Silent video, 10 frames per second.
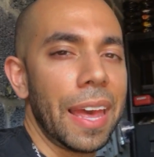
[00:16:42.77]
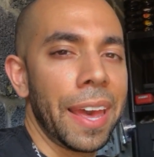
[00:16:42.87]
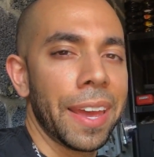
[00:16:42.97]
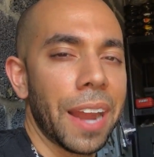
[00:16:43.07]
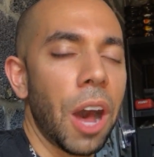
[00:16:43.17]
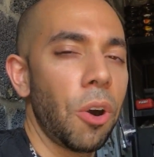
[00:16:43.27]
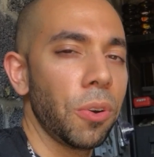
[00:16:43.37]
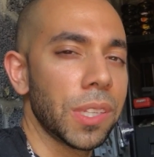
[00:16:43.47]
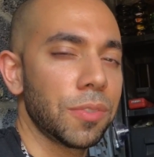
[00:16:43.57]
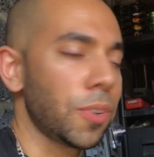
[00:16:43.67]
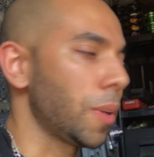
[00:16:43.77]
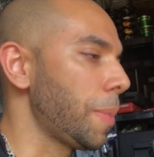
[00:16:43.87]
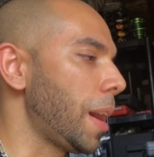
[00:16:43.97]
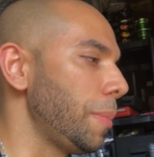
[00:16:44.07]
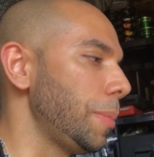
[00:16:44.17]
and I'll hold it for
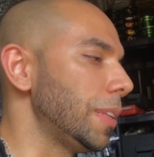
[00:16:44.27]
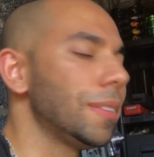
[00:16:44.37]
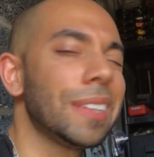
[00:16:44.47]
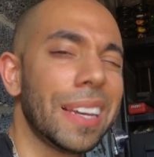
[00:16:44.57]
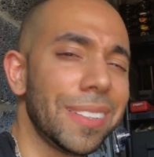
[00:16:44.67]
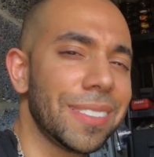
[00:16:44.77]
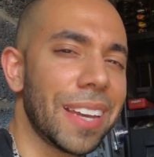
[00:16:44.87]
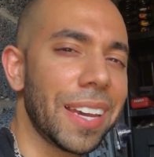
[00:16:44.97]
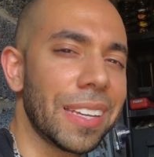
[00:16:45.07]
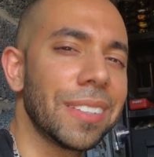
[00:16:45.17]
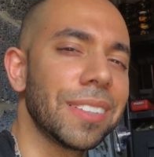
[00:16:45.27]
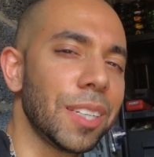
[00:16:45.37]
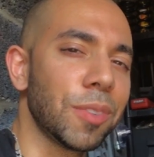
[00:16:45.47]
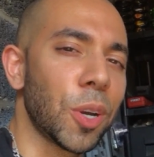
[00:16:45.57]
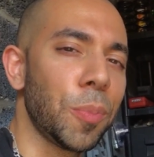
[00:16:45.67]
about maybe 10 seconds,
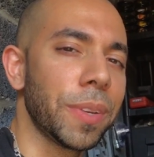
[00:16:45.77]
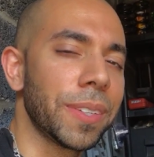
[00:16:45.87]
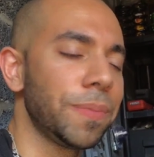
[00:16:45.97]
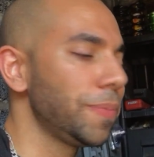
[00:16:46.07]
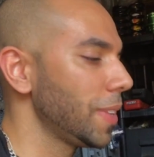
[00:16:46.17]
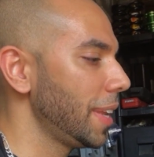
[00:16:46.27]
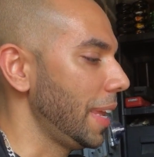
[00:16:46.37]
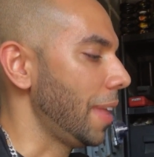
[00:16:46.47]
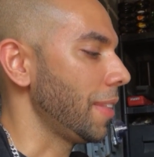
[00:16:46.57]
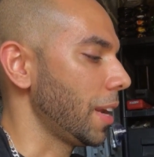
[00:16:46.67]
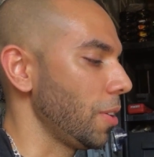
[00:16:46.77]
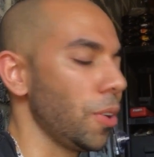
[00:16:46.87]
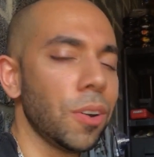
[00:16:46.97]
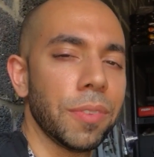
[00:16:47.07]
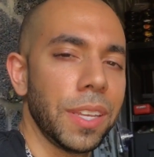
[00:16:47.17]
leave it open, and then I'll
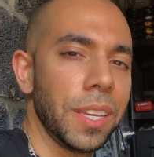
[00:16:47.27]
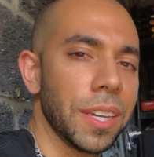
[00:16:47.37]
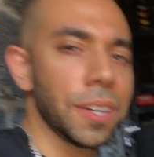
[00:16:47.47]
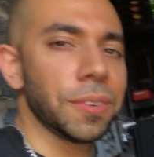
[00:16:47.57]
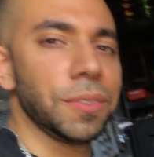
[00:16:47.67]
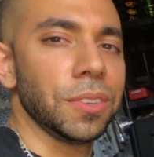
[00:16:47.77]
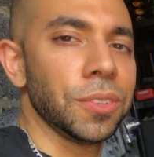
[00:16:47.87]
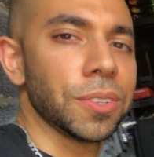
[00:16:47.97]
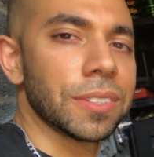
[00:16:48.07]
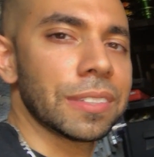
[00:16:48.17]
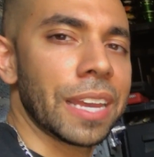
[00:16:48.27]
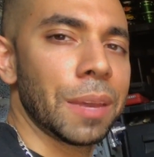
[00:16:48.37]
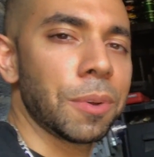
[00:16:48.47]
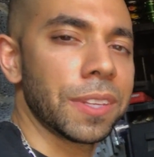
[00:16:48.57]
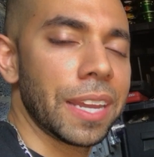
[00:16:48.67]
go over here, do the
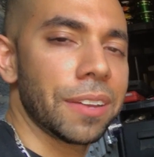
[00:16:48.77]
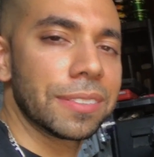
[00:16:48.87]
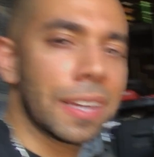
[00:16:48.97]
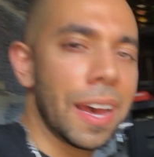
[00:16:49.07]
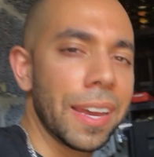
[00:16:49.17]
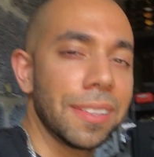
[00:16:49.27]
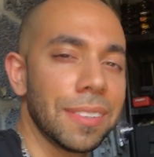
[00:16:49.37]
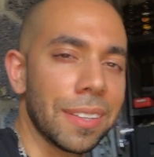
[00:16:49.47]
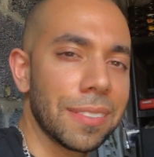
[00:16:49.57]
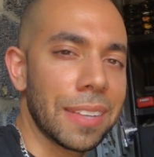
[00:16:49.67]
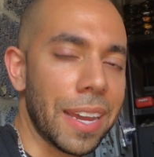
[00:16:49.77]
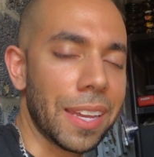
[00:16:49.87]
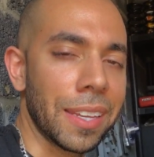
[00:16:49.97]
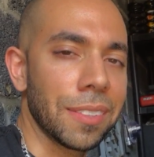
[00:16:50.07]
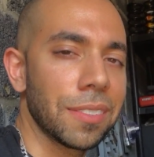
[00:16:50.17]
same on the outside, 10
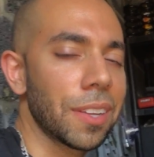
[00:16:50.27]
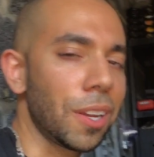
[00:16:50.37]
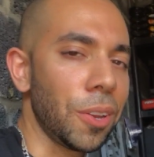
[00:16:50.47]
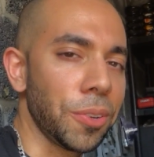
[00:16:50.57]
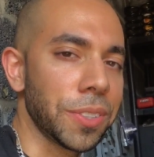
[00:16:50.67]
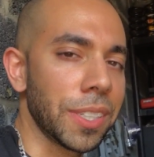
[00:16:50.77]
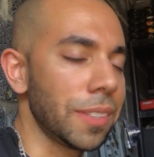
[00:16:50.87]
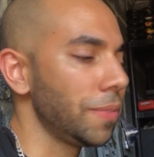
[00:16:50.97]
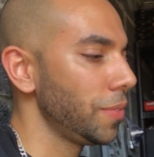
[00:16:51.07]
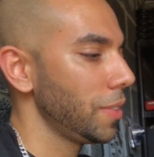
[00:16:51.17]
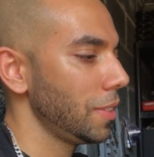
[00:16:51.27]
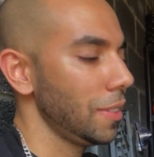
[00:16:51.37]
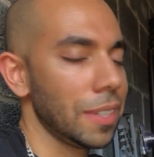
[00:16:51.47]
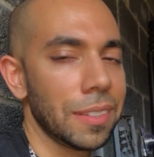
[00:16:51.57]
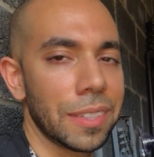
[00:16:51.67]
seconds, close it,
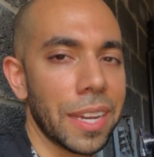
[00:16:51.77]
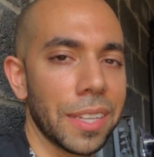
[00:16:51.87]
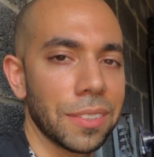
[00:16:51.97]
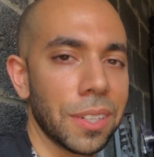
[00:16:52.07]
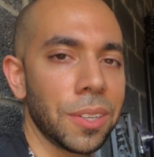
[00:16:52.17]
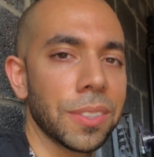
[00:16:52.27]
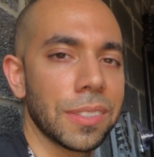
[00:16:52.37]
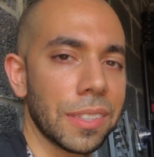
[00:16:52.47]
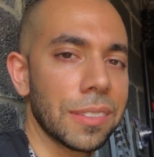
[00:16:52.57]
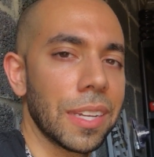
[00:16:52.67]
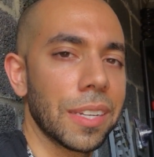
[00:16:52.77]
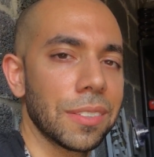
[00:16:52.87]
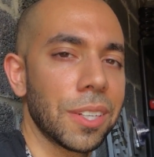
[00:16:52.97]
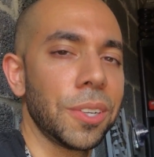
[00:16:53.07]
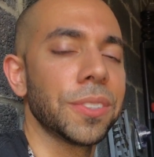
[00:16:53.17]
10 seconds, close it, 10
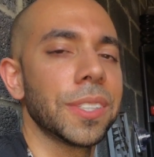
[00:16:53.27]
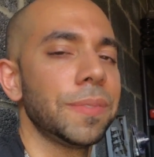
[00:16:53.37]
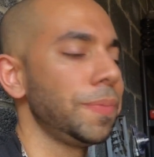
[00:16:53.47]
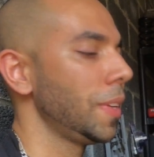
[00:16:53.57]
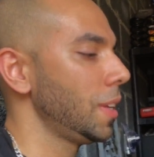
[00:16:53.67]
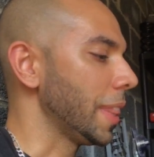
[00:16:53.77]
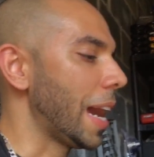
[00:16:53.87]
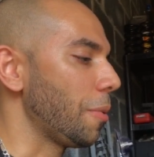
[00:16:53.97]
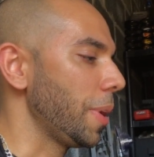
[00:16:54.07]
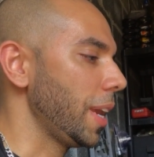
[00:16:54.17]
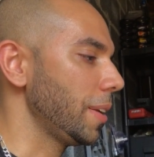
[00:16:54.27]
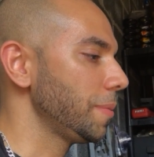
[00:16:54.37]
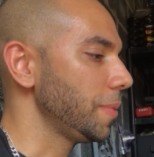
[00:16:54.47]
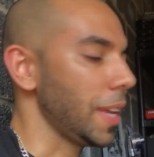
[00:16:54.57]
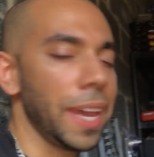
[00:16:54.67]
seconds, close it. That way
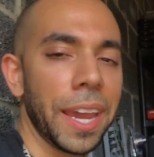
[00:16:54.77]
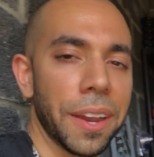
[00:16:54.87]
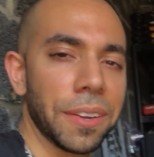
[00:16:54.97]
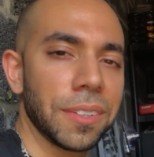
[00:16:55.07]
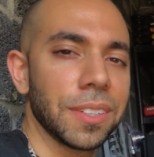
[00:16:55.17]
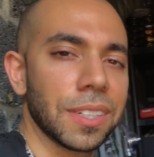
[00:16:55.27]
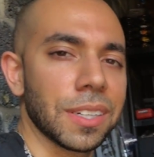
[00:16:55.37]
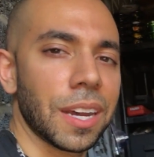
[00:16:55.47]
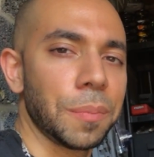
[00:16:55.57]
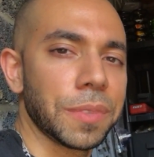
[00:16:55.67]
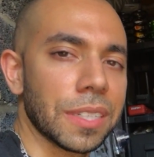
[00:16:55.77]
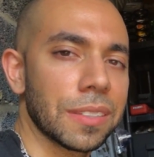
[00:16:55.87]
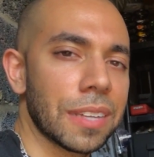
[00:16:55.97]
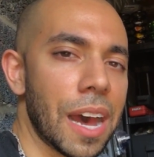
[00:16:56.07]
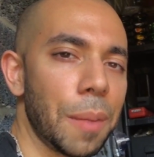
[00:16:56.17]
the air could come to the
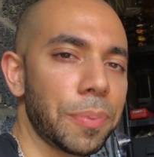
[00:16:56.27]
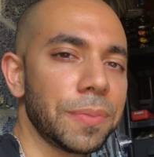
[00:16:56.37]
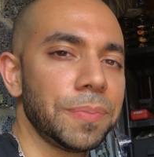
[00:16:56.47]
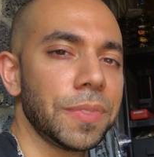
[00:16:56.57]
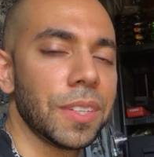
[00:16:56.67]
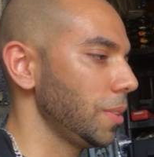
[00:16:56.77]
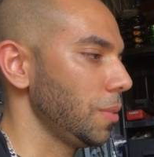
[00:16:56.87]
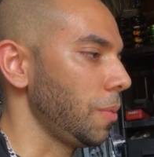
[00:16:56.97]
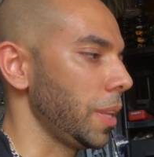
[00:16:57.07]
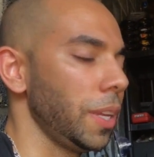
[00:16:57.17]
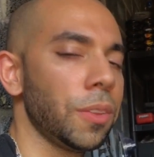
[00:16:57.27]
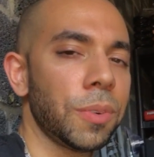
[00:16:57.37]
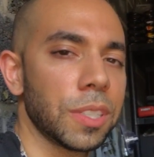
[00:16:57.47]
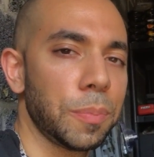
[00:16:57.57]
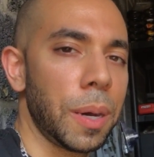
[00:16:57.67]
top while the other
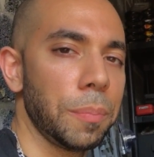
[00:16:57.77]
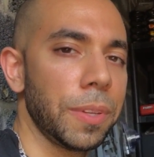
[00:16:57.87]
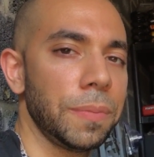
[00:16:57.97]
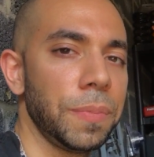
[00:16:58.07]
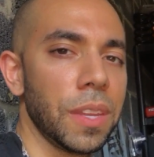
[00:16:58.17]
one is pumping.